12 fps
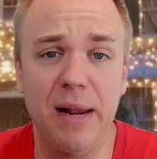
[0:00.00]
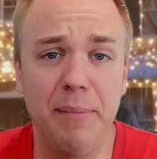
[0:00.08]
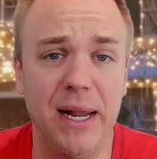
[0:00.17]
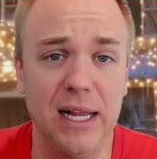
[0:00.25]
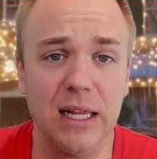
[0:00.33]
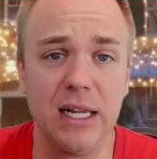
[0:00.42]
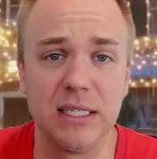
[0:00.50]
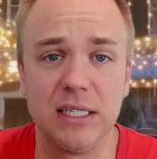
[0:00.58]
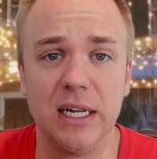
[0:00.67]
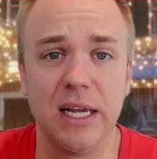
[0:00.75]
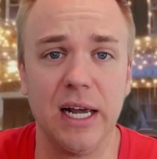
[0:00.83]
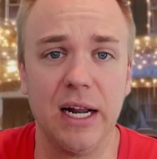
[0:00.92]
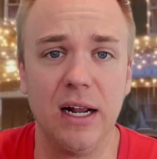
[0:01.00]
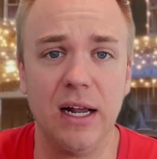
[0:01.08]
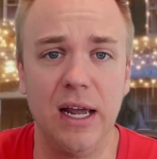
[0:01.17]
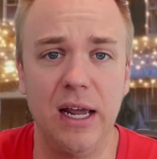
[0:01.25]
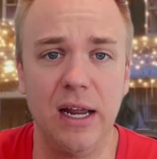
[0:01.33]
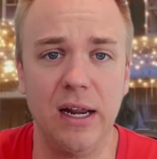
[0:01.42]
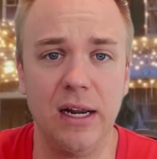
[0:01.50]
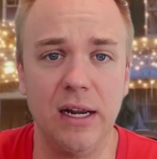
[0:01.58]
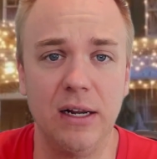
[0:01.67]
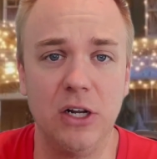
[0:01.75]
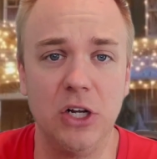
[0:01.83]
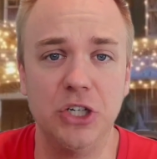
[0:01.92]
many leads to get
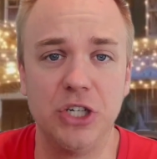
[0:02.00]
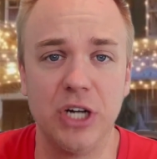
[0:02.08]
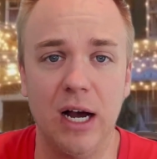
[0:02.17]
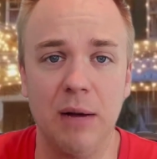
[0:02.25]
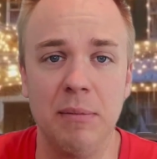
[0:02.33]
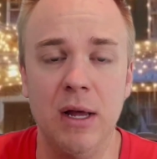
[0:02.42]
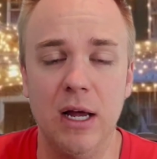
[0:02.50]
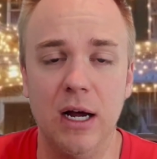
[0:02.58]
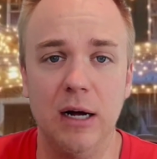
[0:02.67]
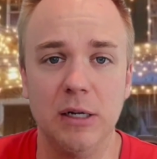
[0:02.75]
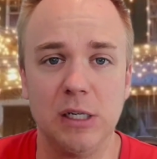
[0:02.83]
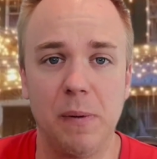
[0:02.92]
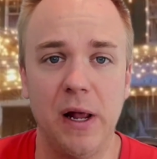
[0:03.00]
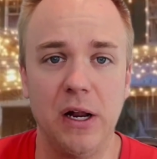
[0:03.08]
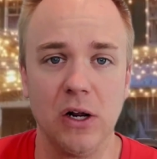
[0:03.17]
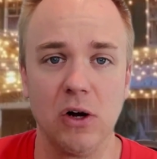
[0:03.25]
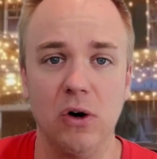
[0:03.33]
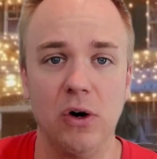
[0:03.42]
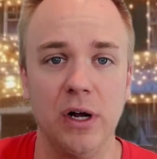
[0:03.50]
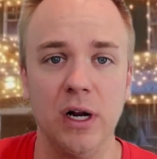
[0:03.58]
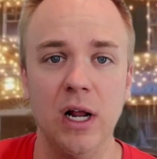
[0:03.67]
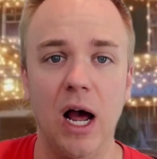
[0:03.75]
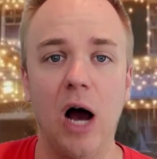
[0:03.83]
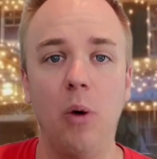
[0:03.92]
a good job, depending
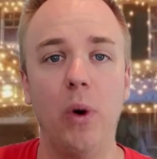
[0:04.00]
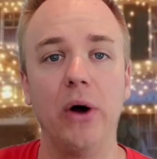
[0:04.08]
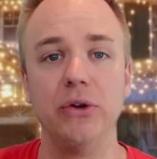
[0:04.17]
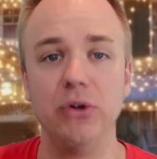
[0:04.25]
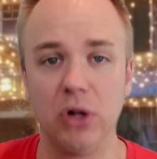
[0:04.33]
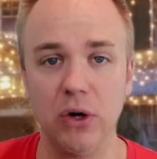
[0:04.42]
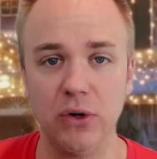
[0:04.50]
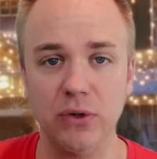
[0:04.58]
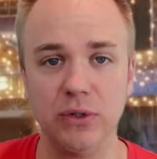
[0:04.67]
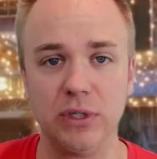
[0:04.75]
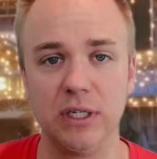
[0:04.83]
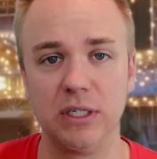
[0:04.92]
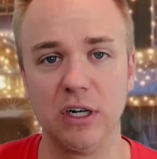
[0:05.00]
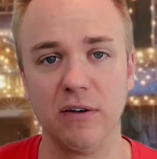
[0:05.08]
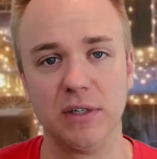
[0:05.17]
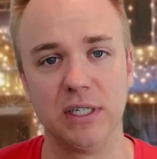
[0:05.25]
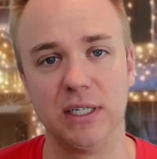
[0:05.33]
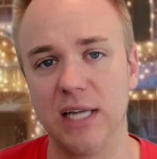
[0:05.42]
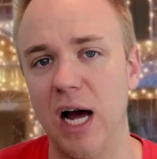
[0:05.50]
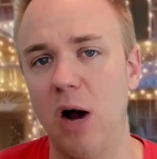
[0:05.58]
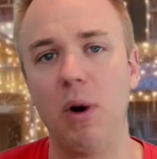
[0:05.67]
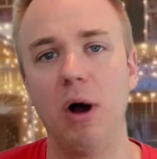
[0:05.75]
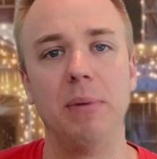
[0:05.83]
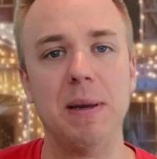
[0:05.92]
on how well you close the services, how
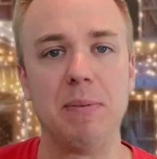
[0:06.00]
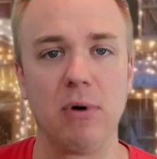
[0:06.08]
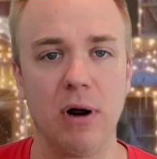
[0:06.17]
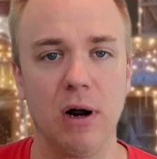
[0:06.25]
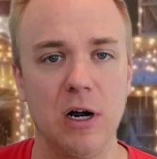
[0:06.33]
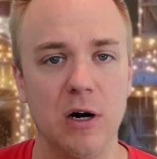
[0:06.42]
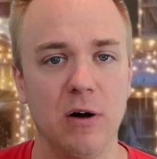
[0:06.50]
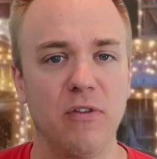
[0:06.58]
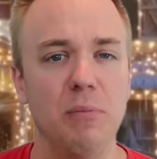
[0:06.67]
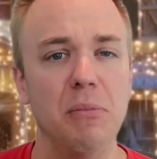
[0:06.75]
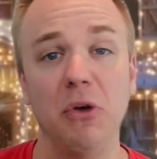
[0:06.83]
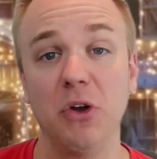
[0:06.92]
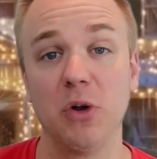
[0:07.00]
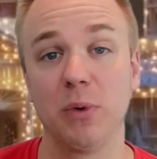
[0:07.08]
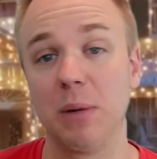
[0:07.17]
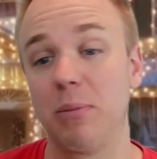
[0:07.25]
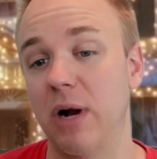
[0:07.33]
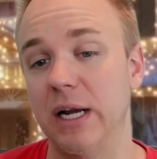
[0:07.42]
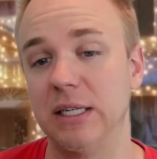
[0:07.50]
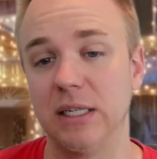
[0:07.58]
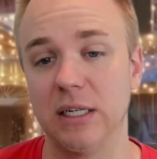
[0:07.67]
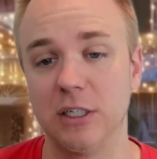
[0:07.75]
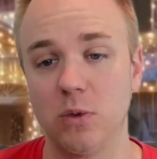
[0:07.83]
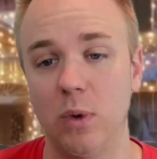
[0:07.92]
well people are familiar with the
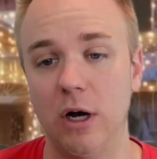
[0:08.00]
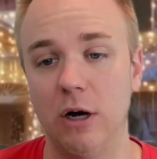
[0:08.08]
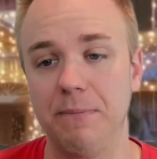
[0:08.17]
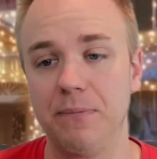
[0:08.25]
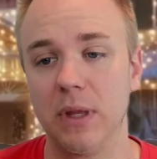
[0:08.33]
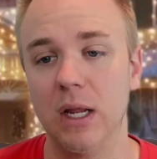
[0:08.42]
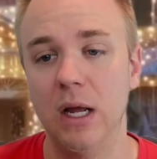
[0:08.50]
pricing as well.